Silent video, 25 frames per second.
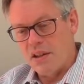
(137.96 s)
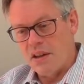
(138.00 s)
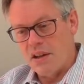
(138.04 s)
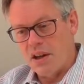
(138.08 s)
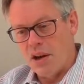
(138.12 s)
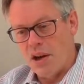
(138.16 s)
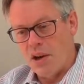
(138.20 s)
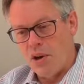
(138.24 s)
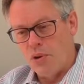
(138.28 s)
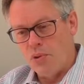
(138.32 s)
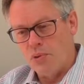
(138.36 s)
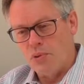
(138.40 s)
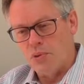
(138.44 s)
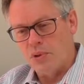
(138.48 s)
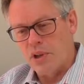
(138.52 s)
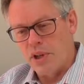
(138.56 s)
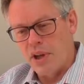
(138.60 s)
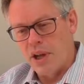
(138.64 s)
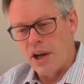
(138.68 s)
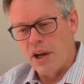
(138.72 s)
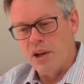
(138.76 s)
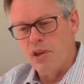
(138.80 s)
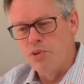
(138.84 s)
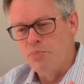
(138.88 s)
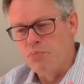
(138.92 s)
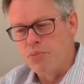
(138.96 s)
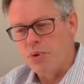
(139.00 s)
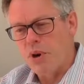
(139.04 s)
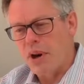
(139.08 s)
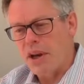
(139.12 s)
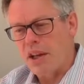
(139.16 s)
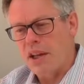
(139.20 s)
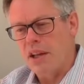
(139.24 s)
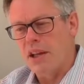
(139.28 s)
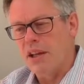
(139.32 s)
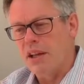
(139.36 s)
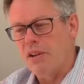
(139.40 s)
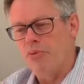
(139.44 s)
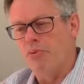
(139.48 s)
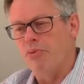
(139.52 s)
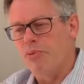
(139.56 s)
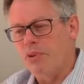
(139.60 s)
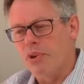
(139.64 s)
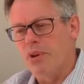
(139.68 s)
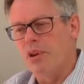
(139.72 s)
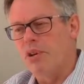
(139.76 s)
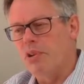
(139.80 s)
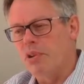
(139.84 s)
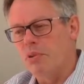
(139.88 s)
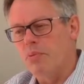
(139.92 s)
whole code breaking
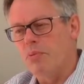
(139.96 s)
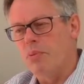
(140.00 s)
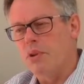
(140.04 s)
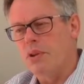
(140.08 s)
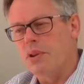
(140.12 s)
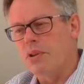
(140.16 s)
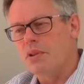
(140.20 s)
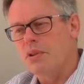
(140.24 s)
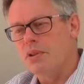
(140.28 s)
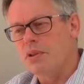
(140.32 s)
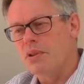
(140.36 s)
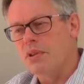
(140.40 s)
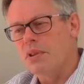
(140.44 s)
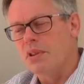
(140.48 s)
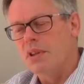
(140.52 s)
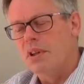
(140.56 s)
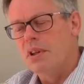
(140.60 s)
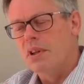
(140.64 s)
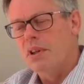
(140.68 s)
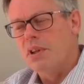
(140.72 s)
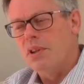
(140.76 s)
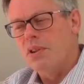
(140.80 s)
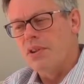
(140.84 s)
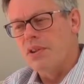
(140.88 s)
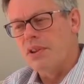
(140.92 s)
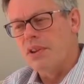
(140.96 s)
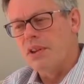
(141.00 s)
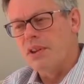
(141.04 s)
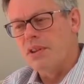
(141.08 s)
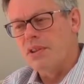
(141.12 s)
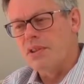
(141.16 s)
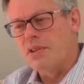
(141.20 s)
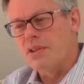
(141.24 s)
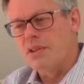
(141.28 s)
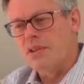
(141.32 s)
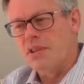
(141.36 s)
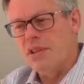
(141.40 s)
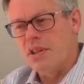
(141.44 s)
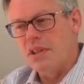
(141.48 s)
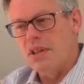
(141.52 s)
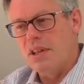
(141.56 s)
environment that's